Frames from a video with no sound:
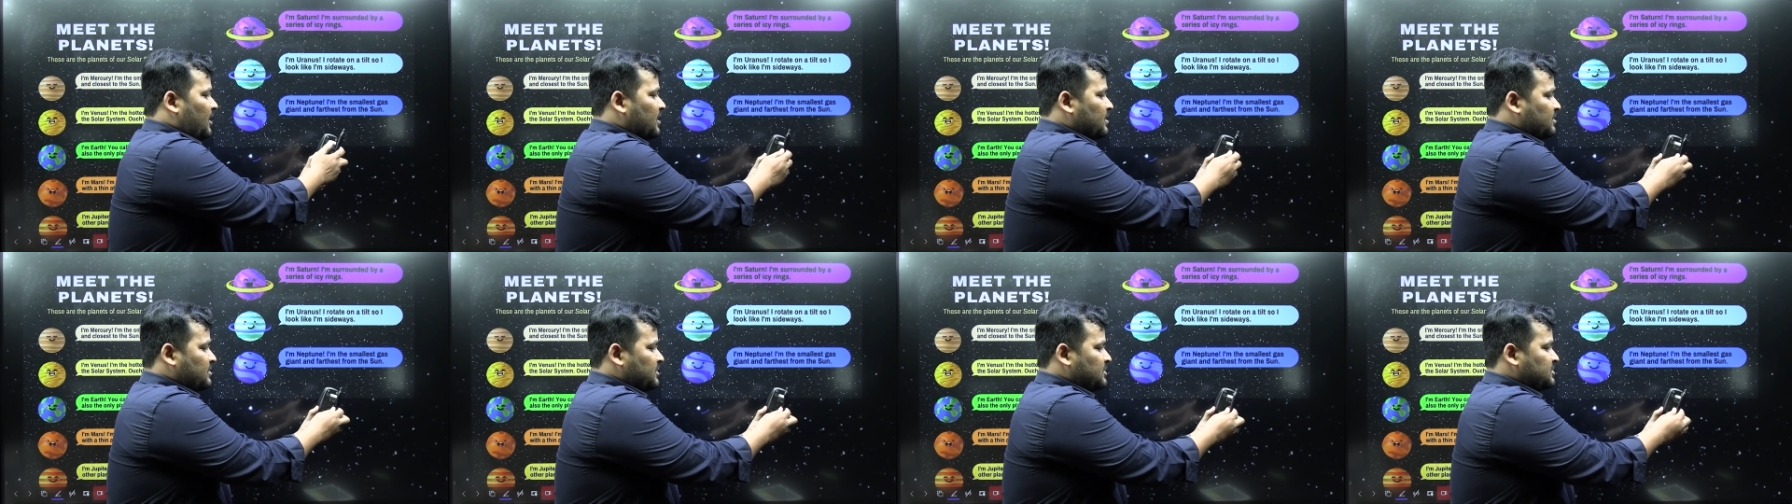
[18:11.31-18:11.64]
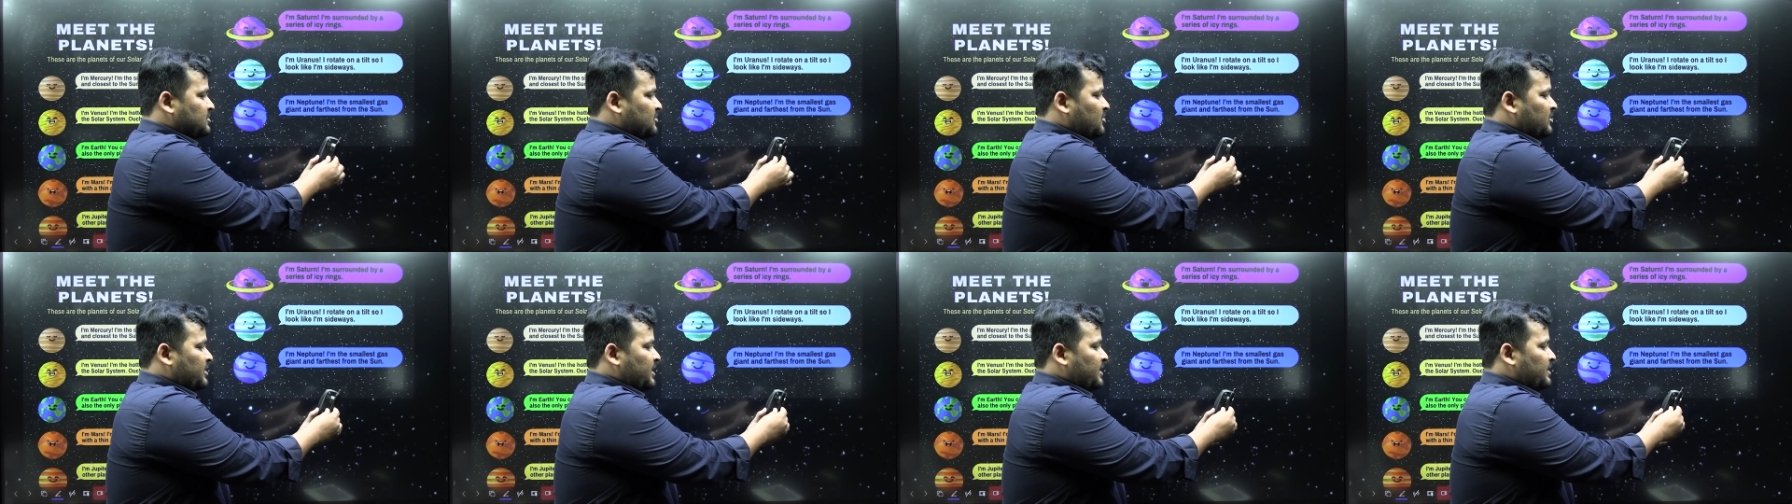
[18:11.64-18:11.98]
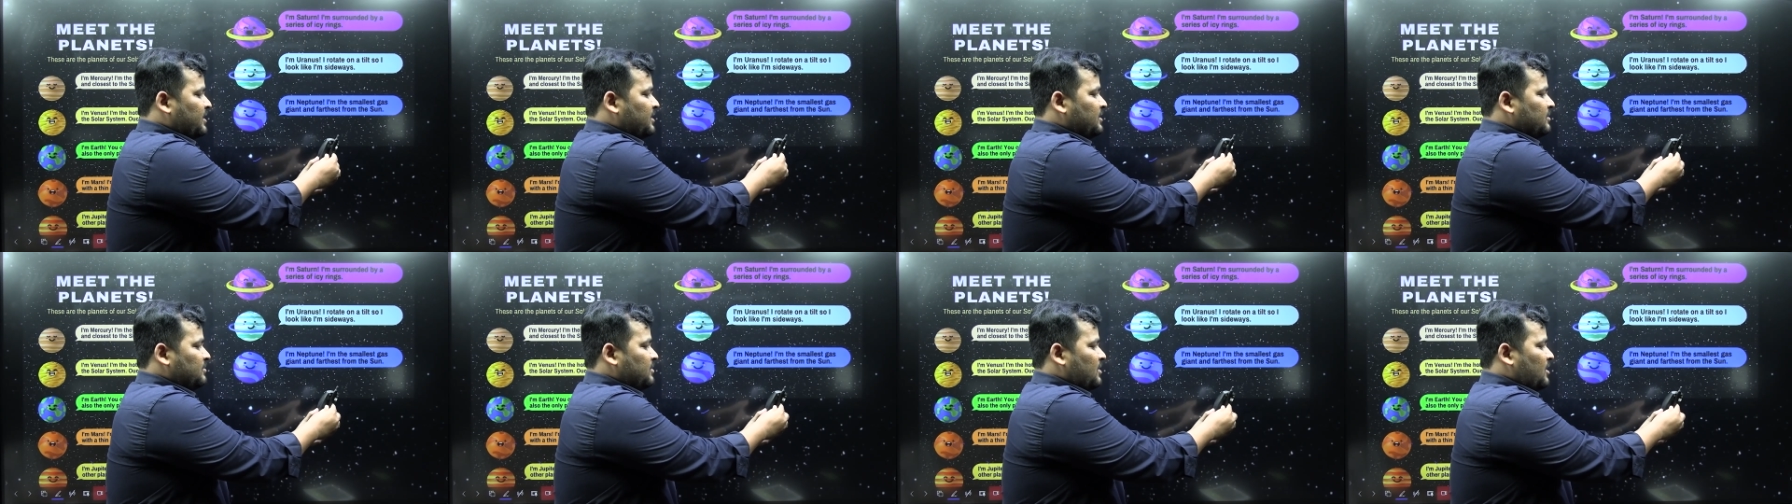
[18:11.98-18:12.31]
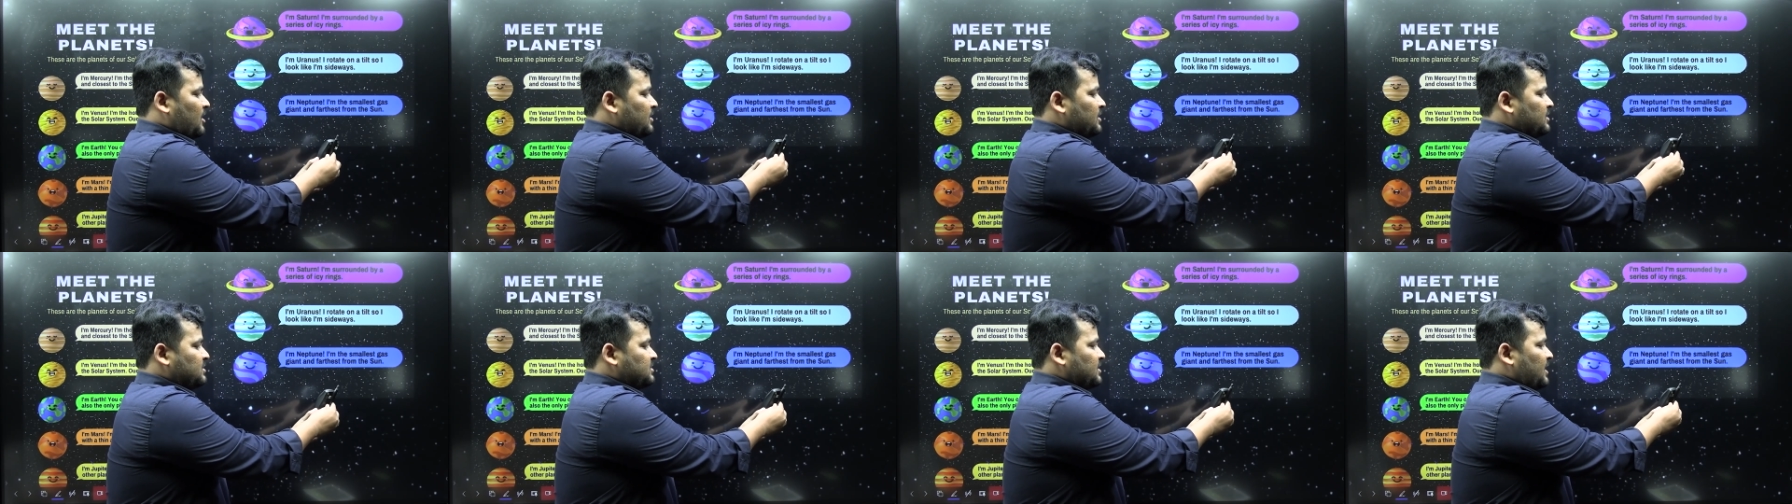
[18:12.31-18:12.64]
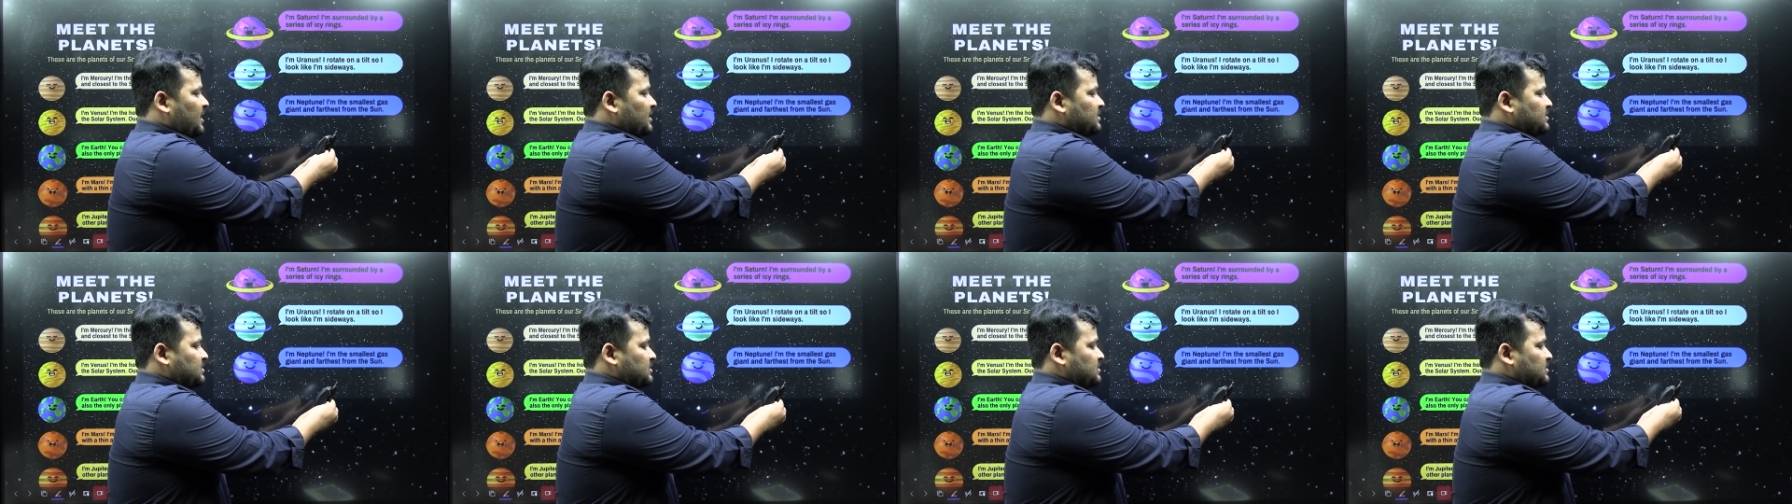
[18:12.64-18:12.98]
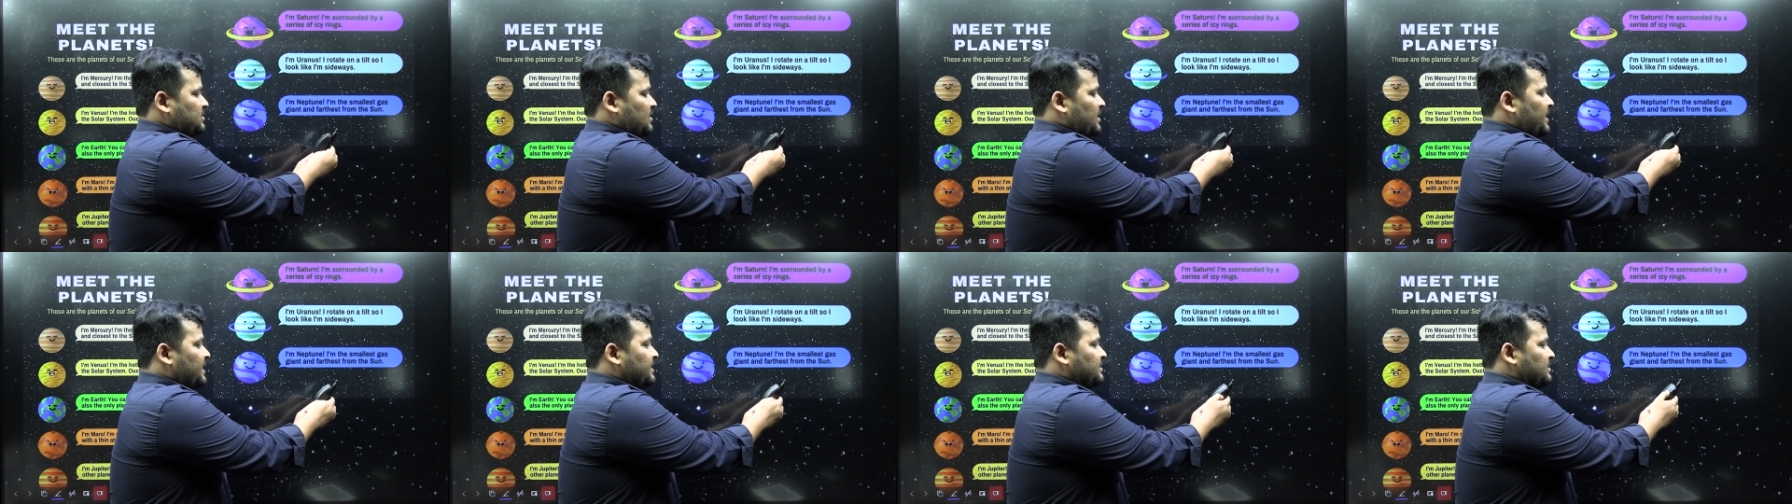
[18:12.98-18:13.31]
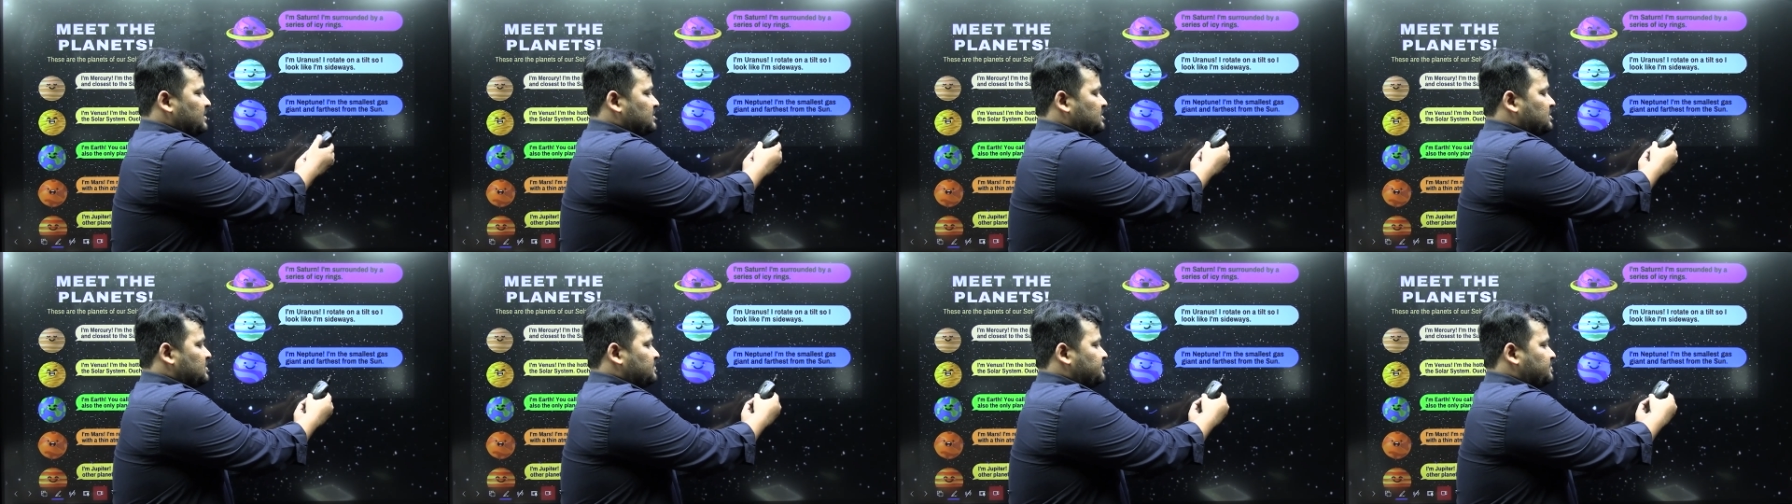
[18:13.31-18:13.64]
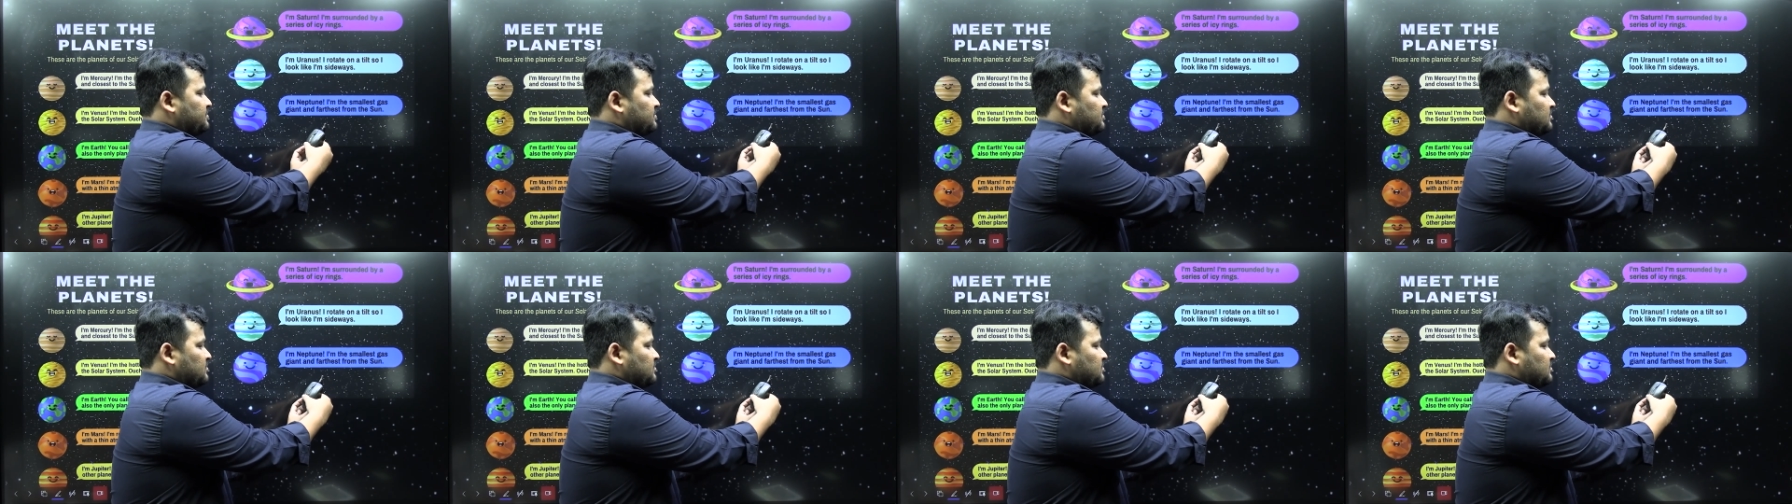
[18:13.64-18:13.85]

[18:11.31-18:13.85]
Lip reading: Earth is rotating on its axis like this.